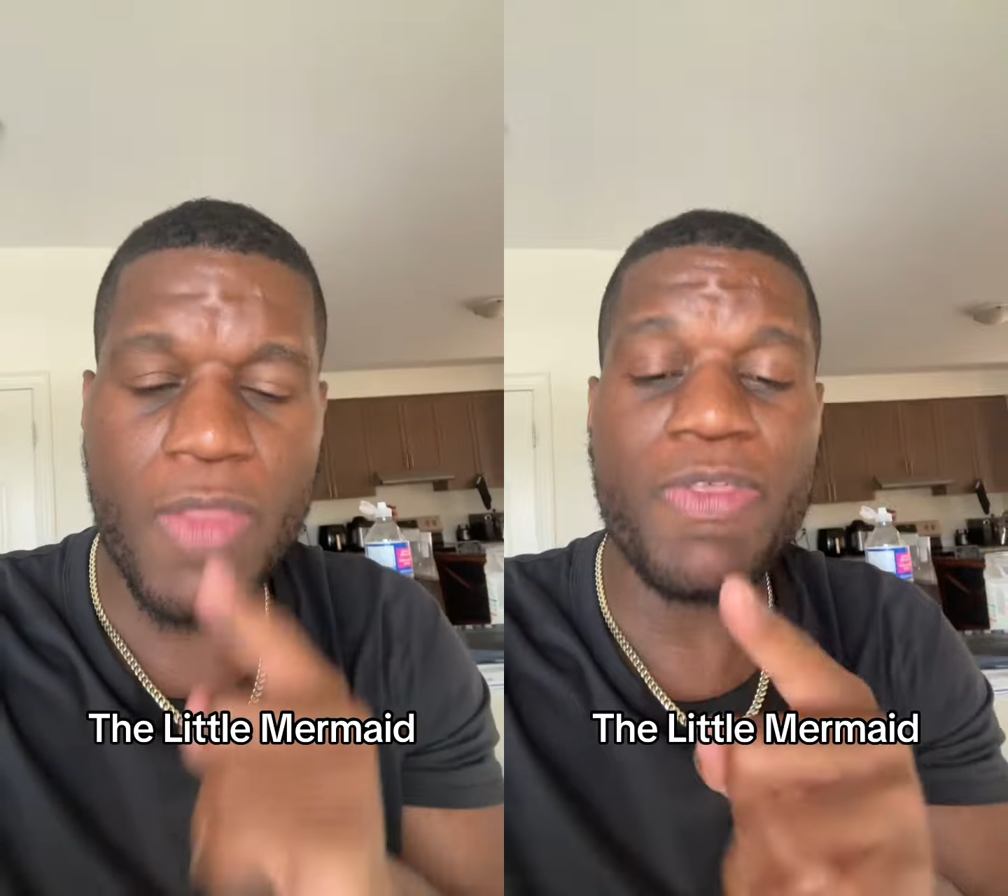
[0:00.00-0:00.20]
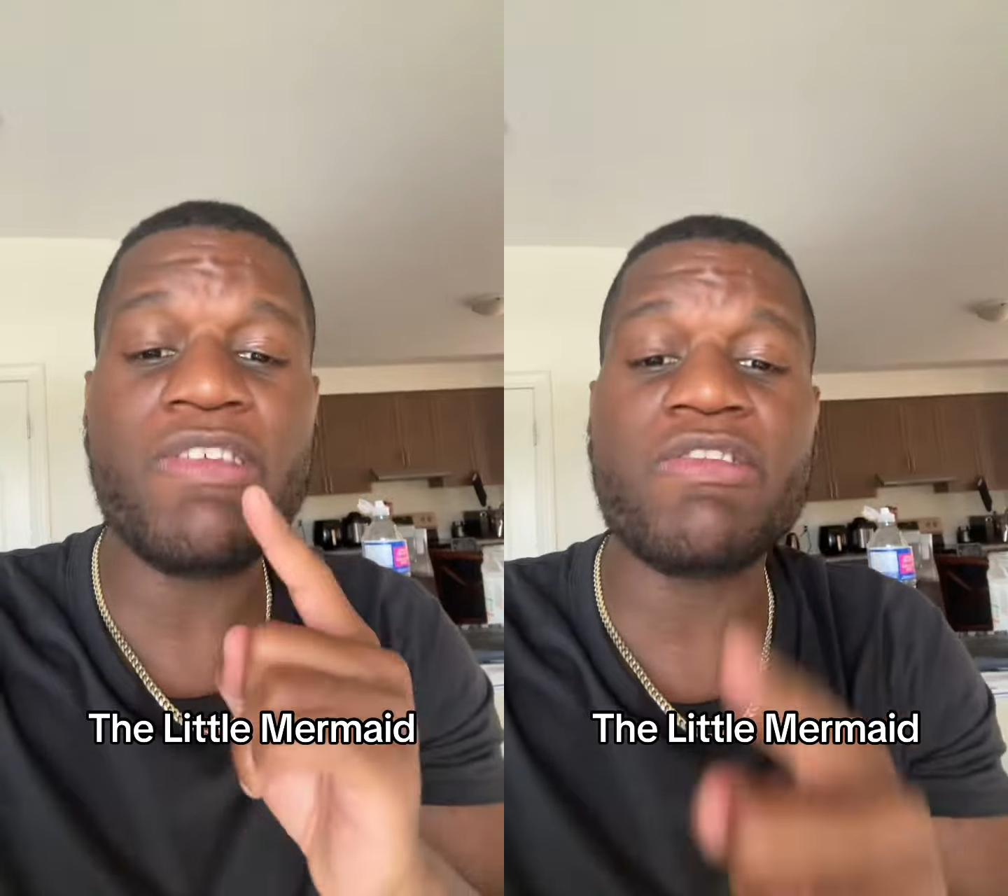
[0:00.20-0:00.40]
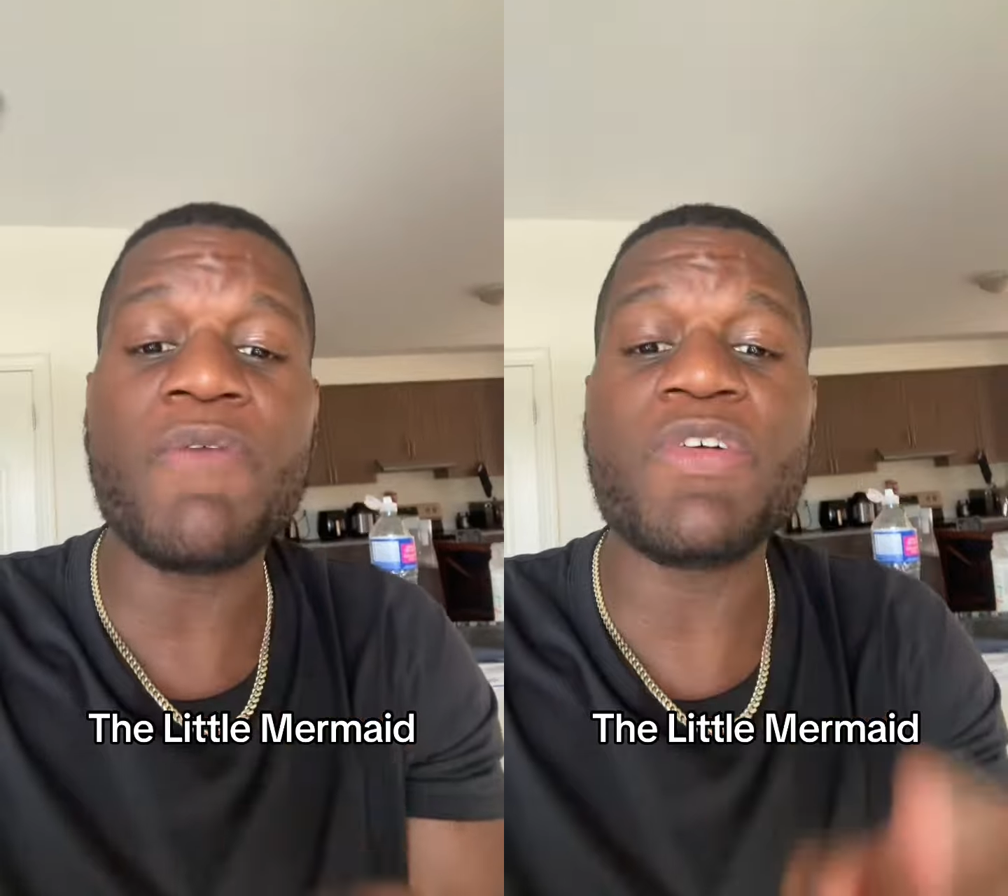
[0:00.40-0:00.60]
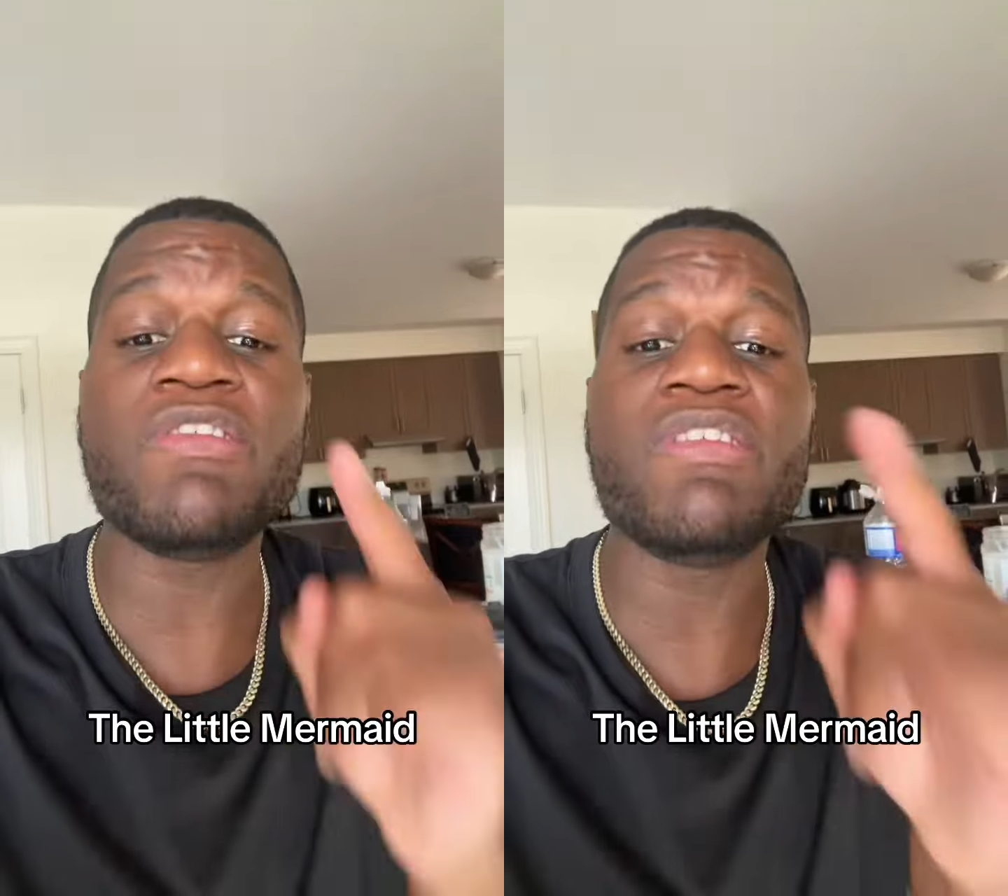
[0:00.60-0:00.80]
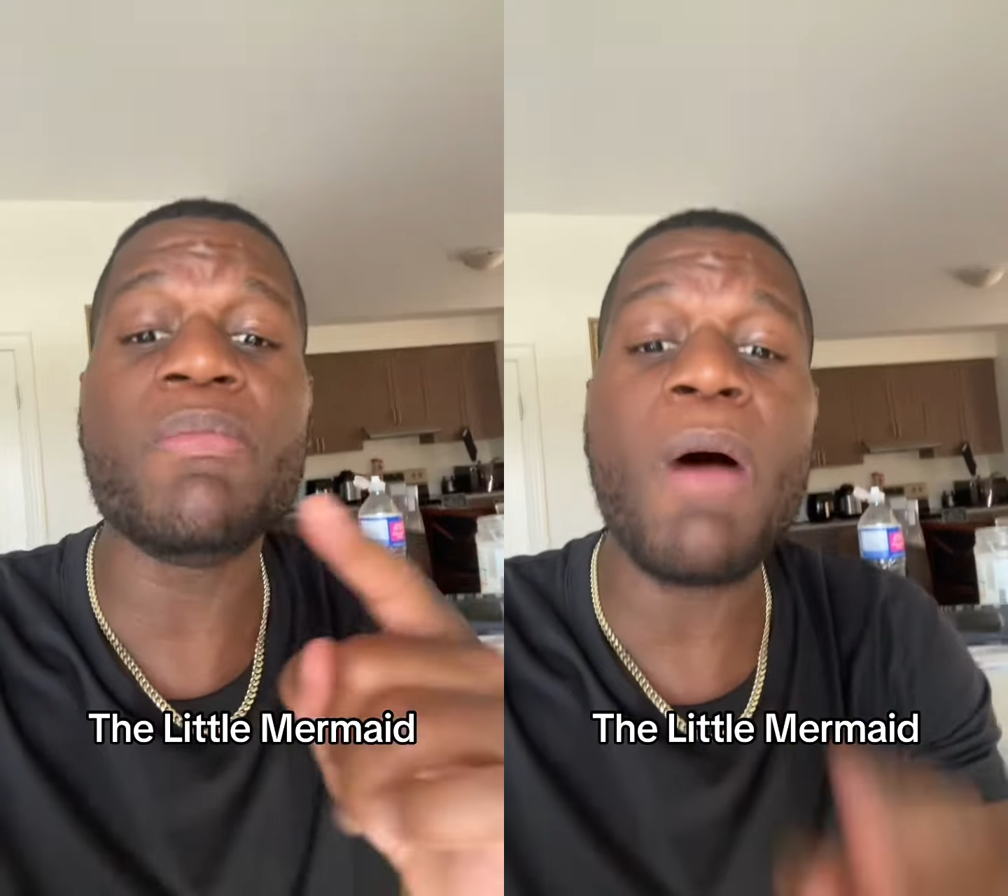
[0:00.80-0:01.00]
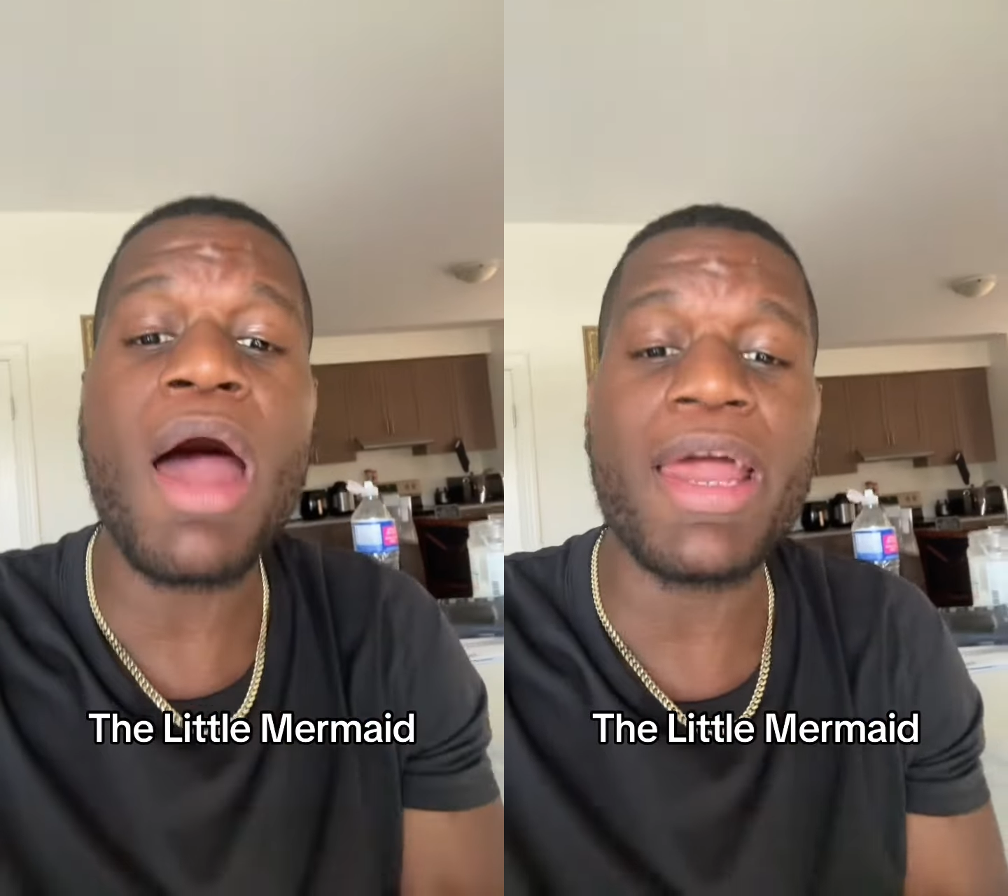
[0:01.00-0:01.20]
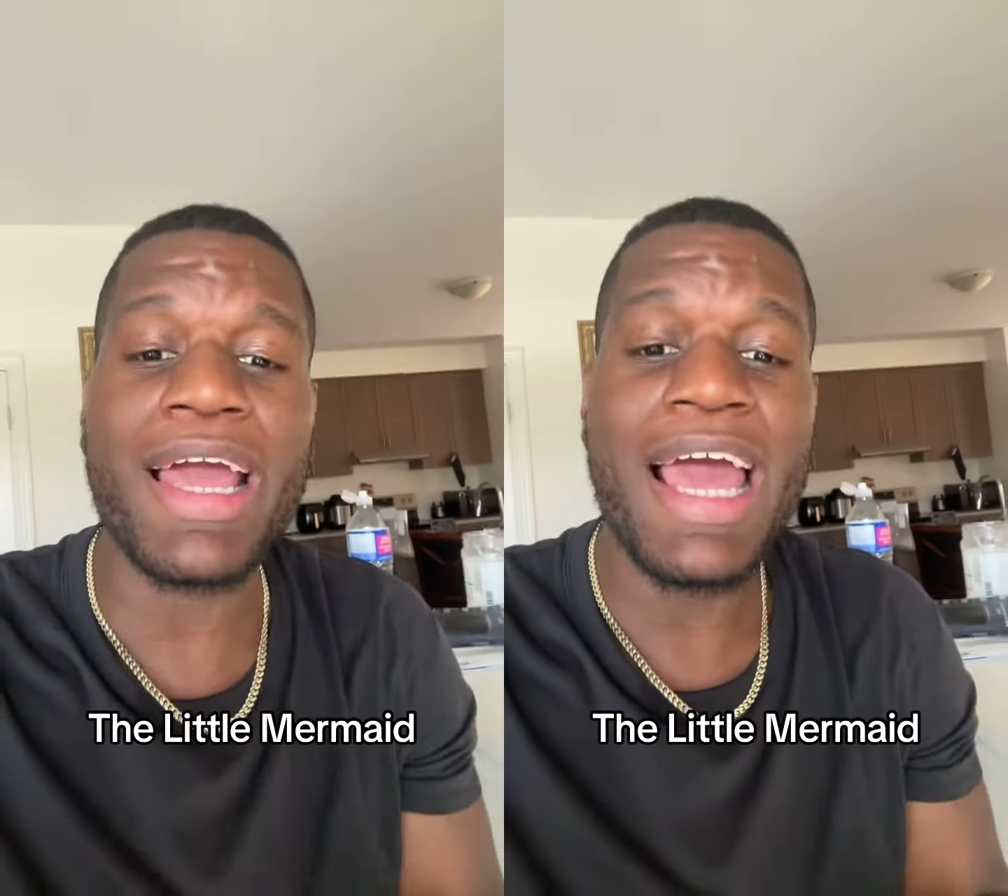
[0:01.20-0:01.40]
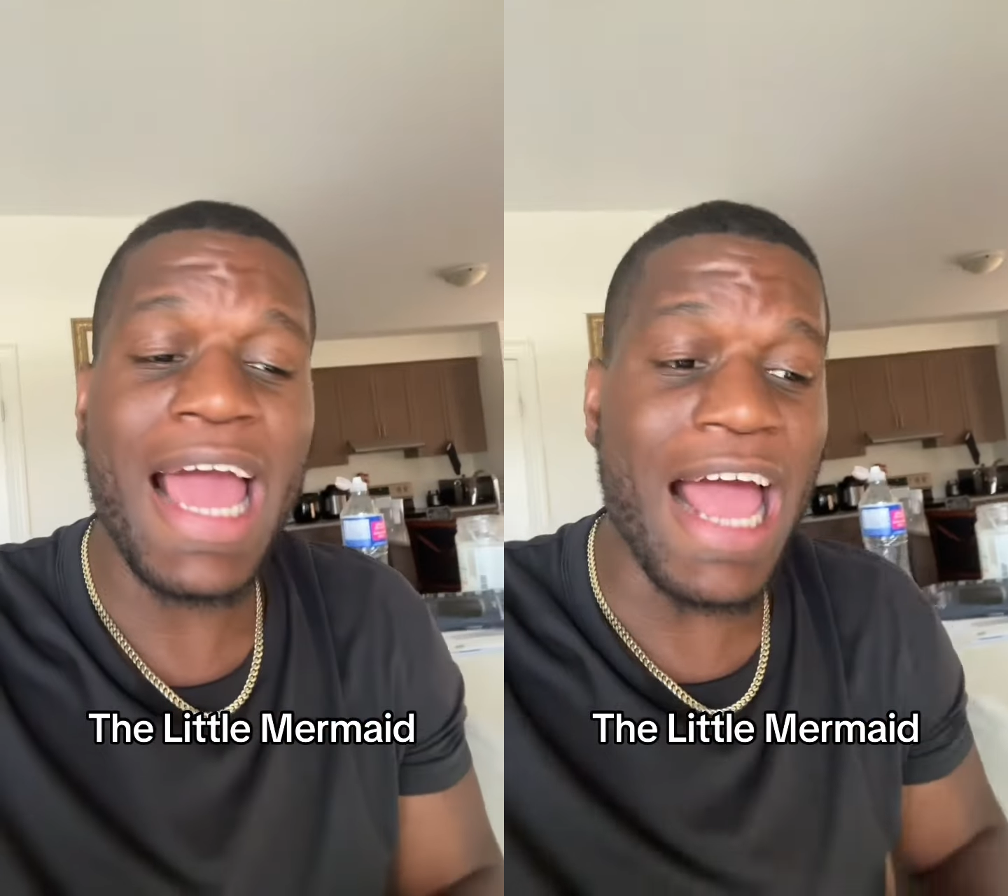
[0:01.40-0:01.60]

This stuff is demonic.